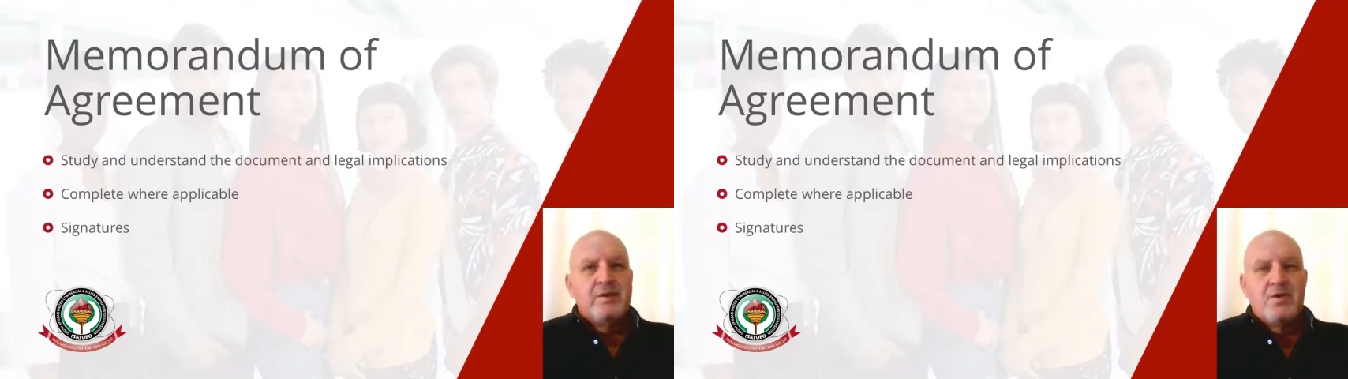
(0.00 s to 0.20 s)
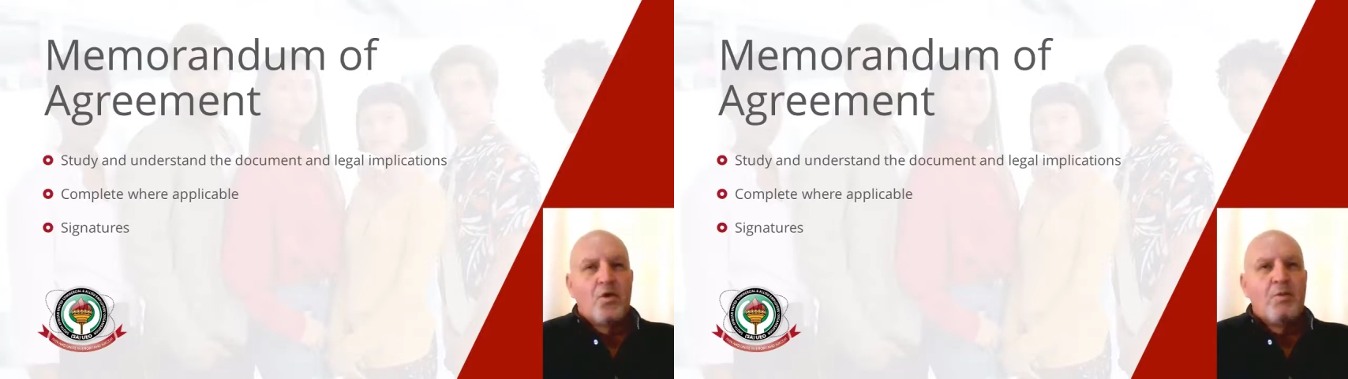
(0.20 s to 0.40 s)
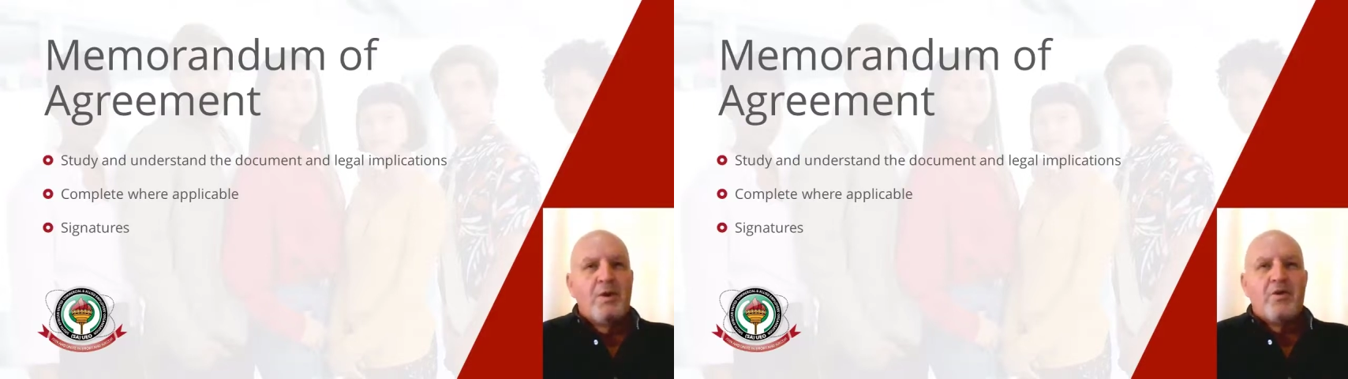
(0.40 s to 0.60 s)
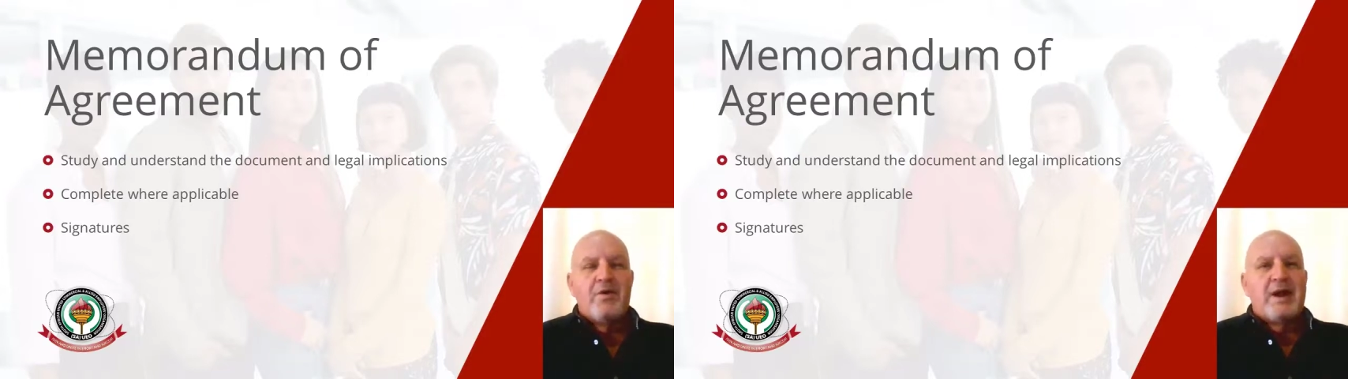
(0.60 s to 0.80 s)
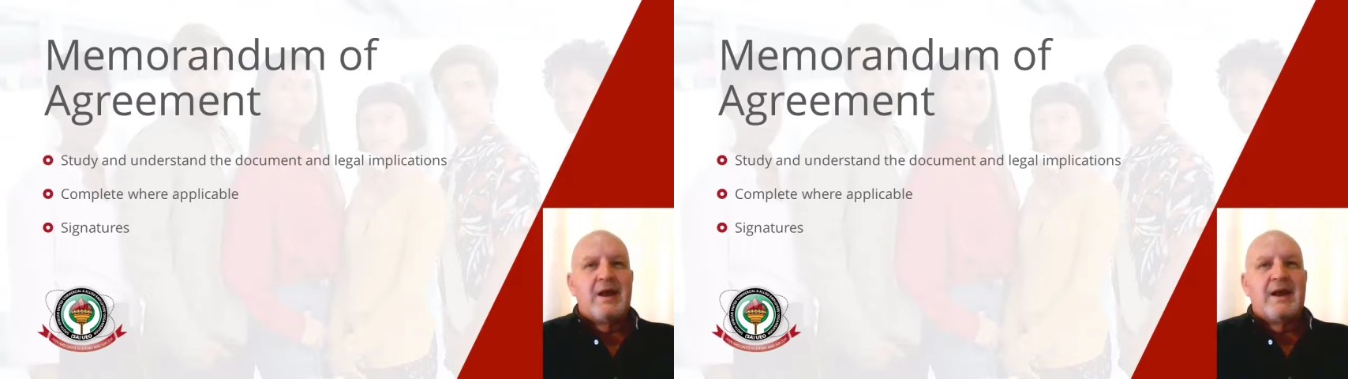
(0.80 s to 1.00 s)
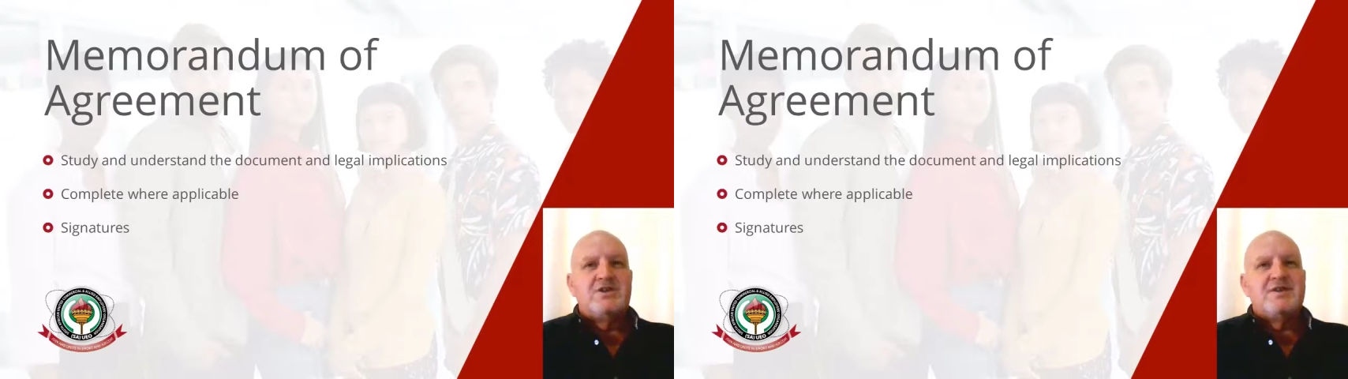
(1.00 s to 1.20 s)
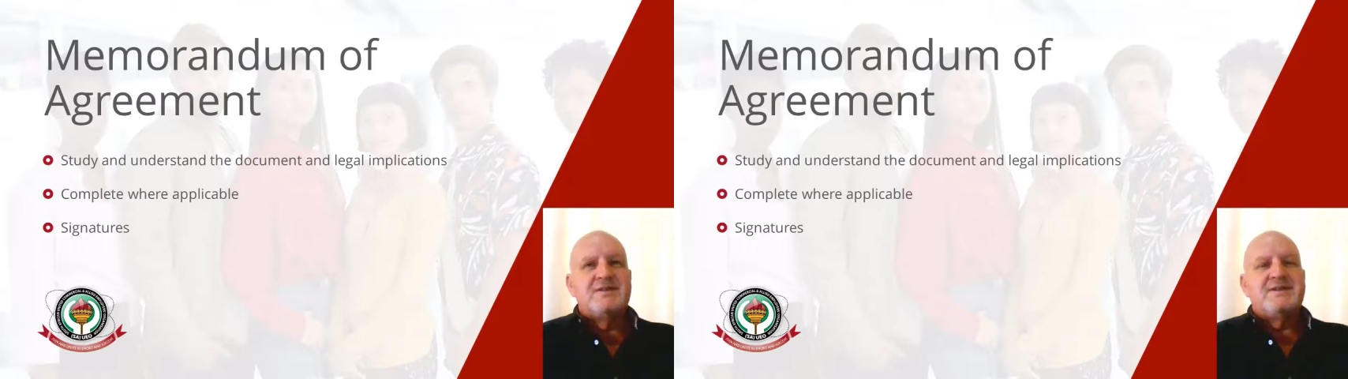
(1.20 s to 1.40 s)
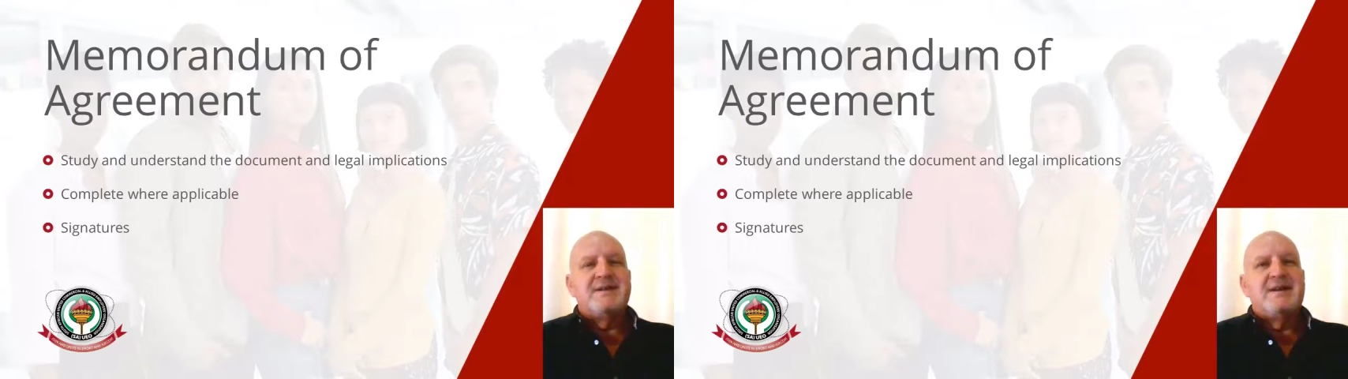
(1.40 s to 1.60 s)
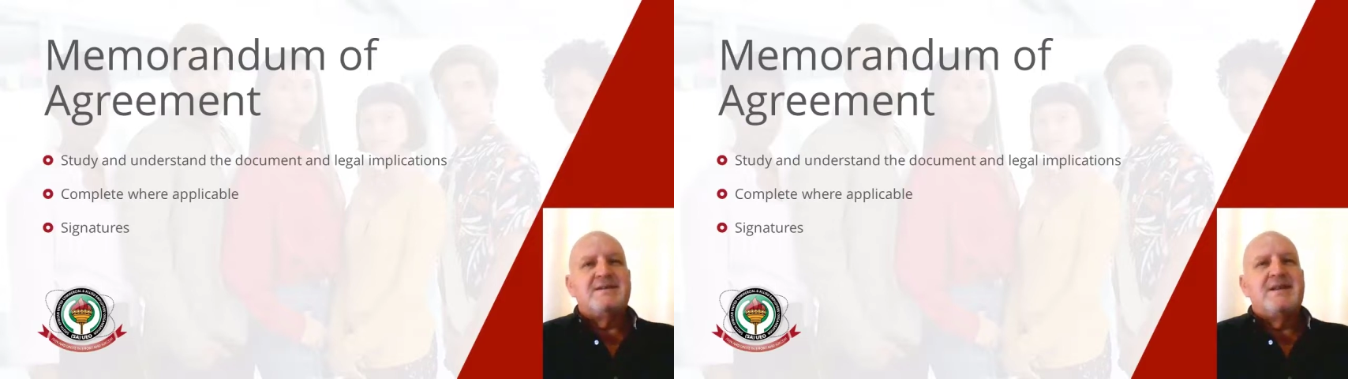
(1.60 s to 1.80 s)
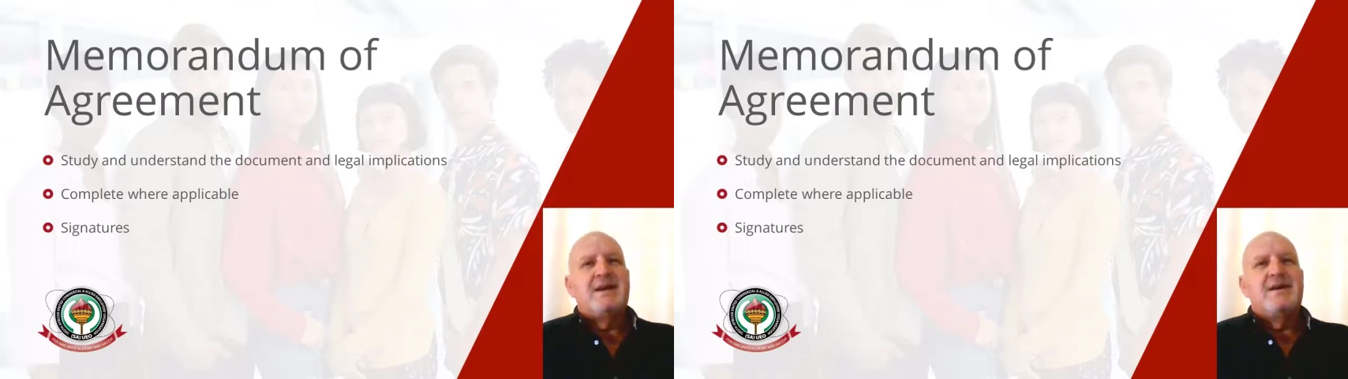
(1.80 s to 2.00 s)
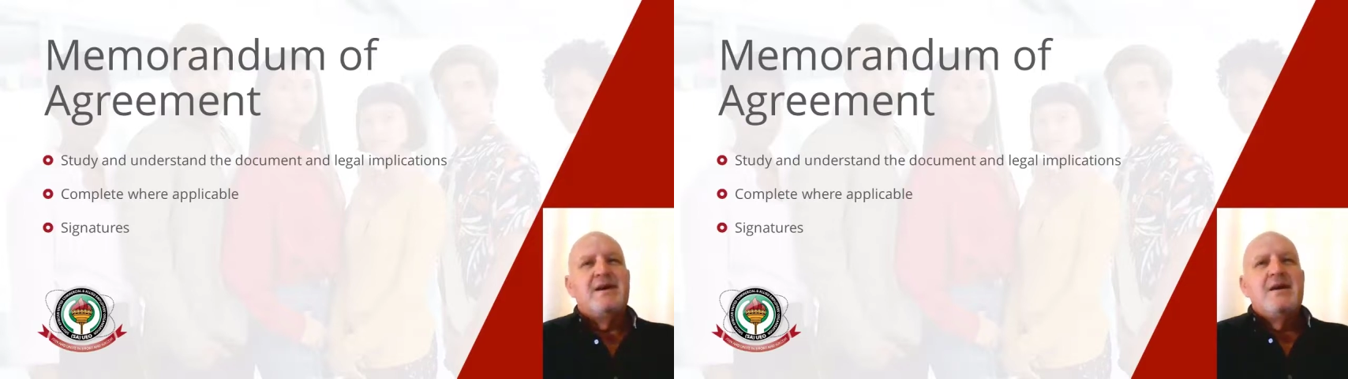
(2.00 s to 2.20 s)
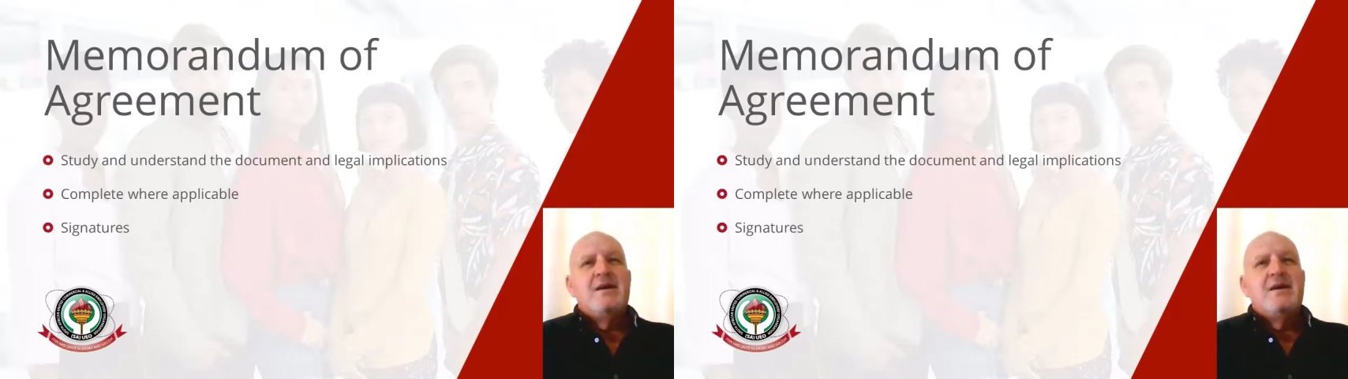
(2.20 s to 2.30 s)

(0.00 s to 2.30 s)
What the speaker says: the normal regulation, says that